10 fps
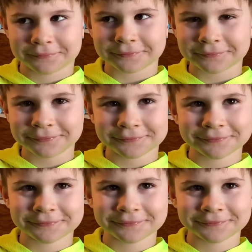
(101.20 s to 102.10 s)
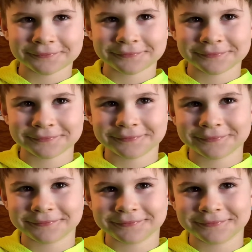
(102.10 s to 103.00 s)

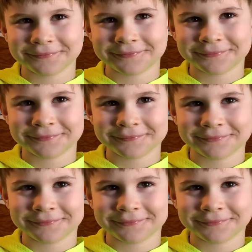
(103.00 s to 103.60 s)
Nobody speaks.